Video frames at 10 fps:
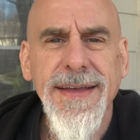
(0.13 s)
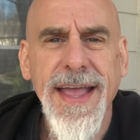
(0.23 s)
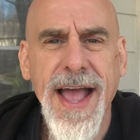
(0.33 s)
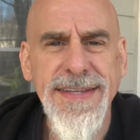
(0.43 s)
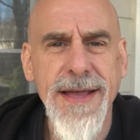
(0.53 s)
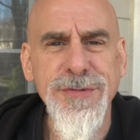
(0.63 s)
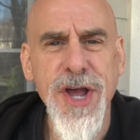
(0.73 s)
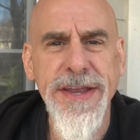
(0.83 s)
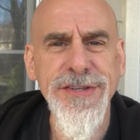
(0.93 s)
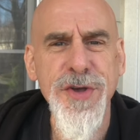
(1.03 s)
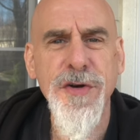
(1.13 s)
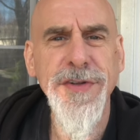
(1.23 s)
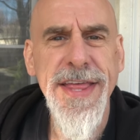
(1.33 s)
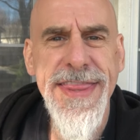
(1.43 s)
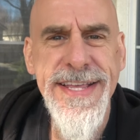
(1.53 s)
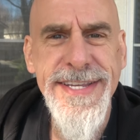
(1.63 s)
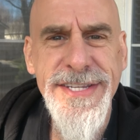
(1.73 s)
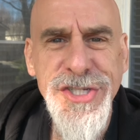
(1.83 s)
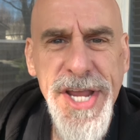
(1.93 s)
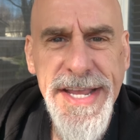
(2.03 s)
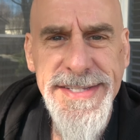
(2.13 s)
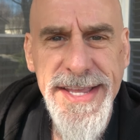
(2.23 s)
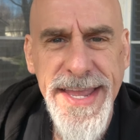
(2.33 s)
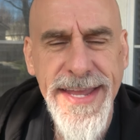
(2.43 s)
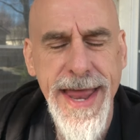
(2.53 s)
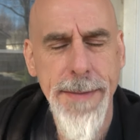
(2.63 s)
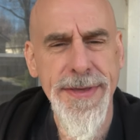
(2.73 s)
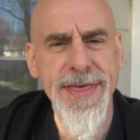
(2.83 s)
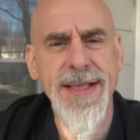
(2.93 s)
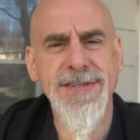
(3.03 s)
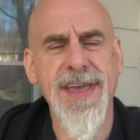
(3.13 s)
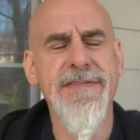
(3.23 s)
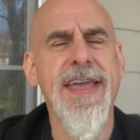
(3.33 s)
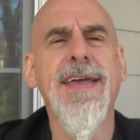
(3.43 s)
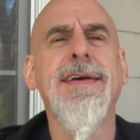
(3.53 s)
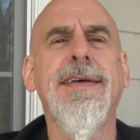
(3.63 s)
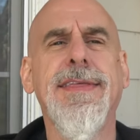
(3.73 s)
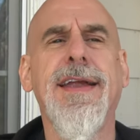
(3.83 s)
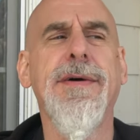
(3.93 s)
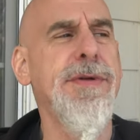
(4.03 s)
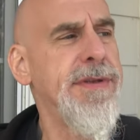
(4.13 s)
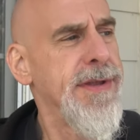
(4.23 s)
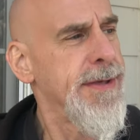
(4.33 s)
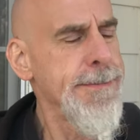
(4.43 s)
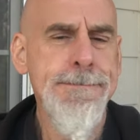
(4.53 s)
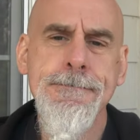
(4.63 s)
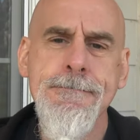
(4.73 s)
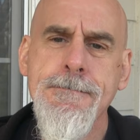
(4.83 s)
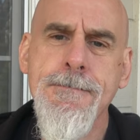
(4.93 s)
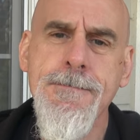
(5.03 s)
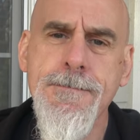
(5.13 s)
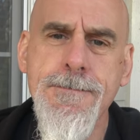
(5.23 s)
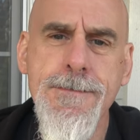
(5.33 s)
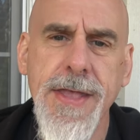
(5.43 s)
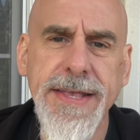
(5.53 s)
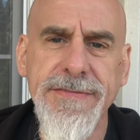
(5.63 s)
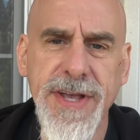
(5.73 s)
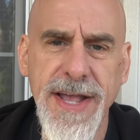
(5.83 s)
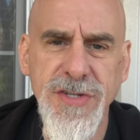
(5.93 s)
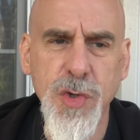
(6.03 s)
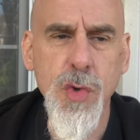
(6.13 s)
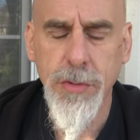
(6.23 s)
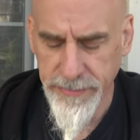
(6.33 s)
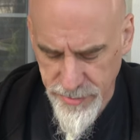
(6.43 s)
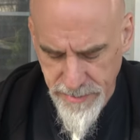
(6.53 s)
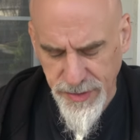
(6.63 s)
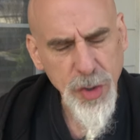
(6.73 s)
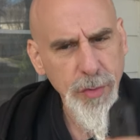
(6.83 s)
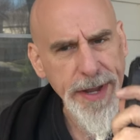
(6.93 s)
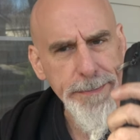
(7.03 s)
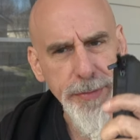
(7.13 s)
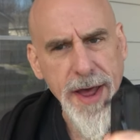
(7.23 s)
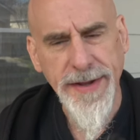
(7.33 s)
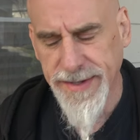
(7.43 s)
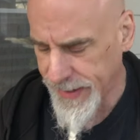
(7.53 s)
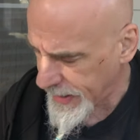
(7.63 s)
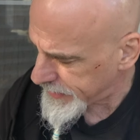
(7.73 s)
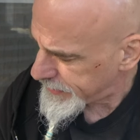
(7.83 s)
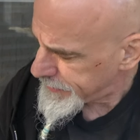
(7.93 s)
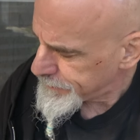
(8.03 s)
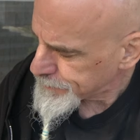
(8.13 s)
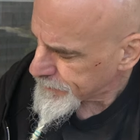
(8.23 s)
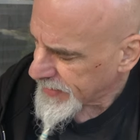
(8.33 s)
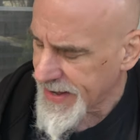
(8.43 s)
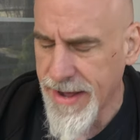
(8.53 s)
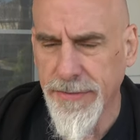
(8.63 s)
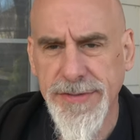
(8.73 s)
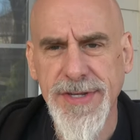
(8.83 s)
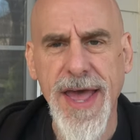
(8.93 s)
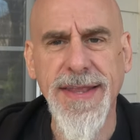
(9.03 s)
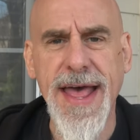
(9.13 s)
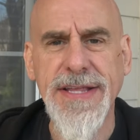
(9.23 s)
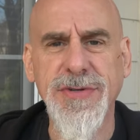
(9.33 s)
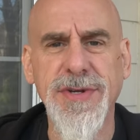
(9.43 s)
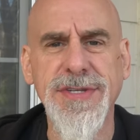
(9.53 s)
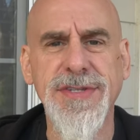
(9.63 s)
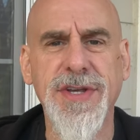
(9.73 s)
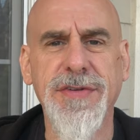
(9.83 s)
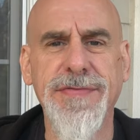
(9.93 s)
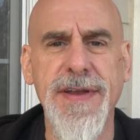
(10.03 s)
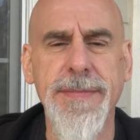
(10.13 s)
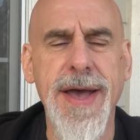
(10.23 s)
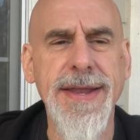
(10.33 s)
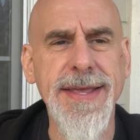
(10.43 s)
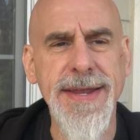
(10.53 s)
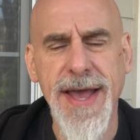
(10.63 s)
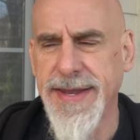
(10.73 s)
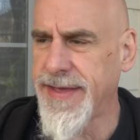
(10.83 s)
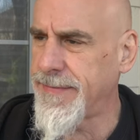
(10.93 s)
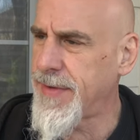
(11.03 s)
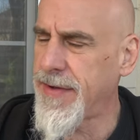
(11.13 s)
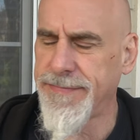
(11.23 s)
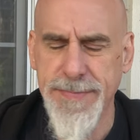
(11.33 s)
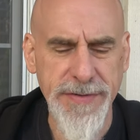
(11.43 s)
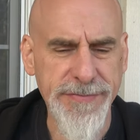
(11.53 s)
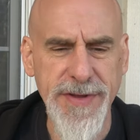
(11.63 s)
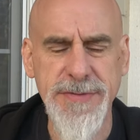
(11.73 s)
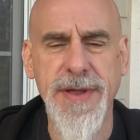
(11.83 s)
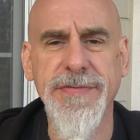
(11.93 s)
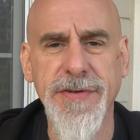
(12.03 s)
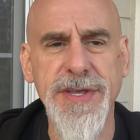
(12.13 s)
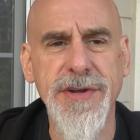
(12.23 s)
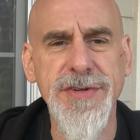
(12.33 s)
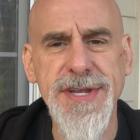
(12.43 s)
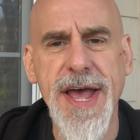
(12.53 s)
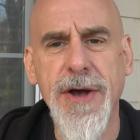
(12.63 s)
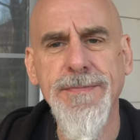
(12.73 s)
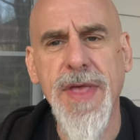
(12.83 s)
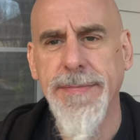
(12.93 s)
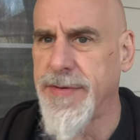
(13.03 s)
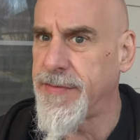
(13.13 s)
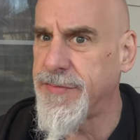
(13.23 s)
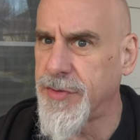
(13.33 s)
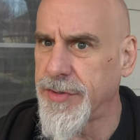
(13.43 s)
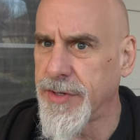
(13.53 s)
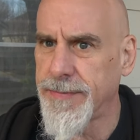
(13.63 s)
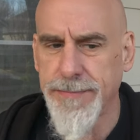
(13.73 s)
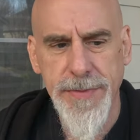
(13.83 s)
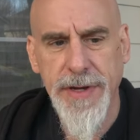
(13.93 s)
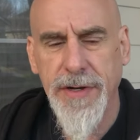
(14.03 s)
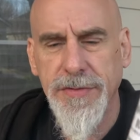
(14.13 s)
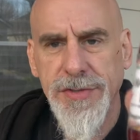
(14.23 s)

Hey guys, I'm Johnny Scoville and this is Chase the Heat. Happy Thanksgiving. Thought I would give you guys a cool review of a great product I got. Now, Scott Lazarus is a good friend of mine. He and Heidi have, have been friends of mine for years now. I've been reviewing their, their